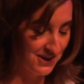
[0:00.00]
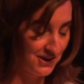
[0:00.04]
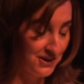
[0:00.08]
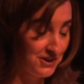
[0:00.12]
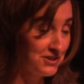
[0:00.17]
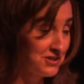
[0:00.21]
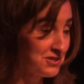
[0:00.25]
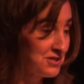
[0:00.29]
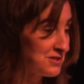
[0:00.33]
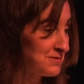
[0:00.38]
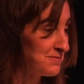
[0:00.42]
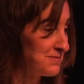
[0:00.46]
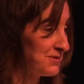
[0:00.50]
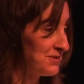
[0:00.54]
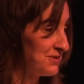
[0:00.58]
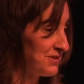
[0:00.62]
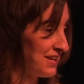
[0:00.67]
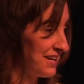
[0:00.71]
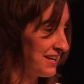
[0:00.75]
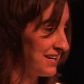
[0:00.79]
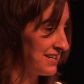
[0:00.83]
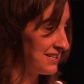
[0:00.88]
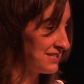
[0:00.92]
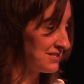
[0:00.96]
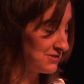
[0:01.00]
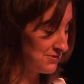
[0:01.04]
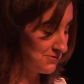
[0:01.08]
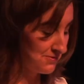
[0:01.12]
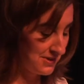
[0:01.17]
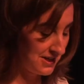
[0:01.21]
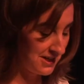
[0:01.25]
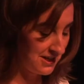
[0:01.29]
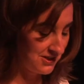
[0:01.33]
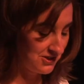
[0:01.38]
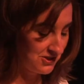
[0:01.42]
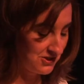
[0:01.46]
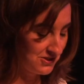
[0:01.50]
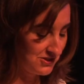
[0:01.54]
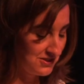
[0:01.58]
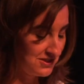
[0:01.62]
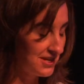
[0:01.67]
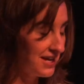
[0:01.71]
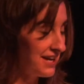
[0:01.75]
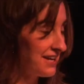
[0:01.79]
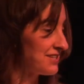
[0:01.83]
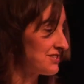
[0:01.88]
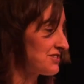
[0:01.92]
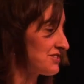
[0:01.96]
Her smooth hands reach to
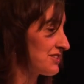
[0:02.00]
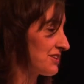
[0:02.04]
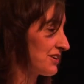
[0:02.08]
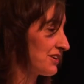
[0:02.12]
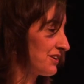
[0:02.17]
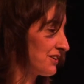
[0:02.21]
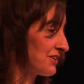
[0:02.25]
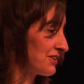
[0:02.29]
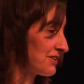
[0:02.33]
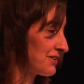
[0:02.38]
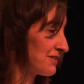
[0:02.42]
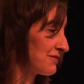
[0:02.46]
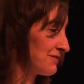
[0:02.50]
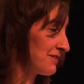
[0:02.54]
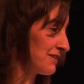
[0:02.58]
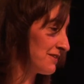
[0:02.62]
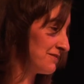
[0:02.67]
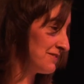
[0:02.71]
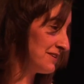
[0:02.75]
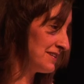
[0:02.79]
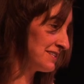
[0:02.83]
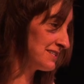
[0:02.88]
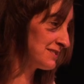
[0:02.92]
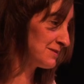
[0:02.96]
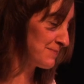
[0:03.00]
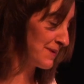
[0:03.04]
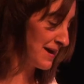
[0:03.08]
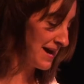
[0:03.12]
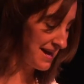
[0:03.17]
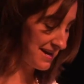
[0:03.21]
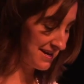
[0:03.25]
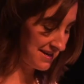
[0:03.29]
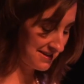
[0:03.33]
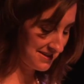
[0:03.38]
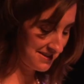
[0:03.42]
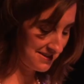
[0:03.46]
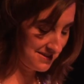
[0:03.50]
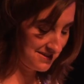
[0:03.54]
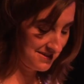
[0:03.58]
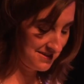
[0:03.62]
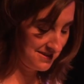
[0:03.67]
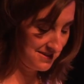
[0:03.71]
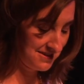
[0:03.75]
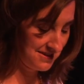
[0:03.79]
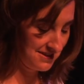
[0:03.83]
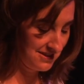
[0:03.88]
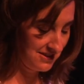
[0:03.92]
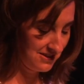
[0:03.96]
touch the curve of his back,
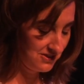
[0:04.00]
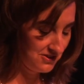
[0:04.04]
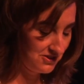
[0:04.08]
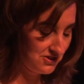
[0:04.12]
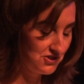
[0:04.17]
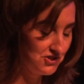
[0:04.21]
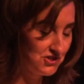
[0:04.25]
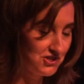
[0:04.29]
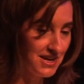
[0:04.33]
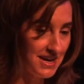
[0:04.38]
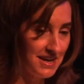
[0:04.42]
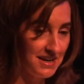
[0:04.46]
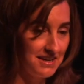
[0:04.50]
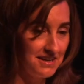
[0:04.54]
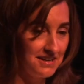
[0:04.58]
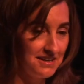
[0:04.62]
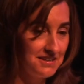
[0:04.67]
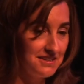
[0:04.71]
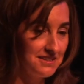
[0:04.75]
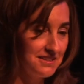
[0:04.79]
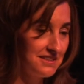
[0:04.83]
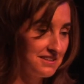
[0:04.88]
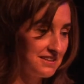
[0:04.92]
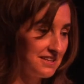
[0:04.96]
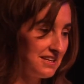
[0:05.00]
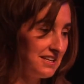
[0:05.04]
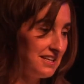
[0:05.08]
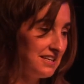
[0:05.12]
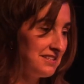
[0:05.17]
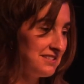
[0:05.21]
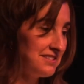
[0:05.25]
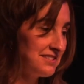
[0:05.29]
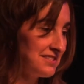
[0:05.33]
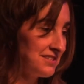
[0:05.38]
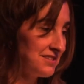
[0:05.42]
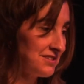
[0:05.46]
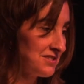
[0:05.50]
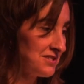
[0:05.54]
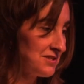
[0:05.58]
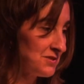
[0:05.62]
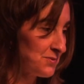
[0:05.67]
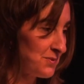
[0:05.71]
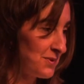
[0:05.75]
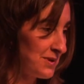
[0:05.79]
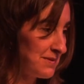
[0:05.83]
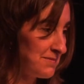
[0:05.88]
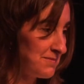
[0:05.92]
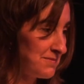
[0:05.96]
to check that he still
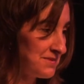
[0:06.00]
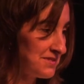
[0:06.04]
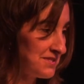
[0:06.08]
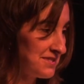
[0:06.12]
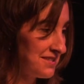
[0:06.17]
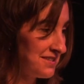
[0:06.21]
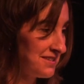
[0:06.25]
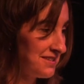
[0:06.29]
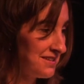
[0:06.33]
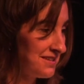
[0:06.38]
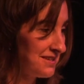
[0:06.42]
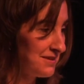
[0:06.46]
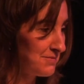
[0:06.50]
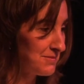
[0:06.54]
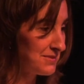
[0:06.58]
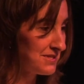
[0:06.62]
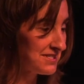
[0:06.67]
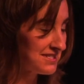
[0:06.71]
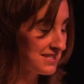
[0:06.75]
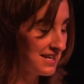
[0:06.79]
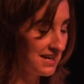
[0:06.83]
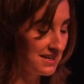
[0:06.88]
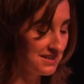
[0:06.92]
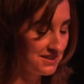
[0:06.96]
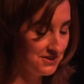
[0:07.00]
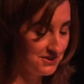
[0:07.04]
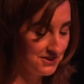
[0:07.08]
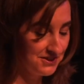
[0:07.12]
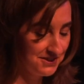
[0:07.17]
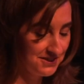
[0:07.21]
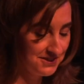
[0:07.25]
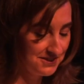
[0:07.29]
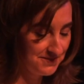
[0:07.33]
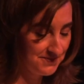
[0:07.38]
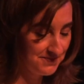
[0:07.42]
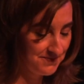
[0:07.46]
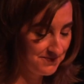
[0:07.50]
swims beside her.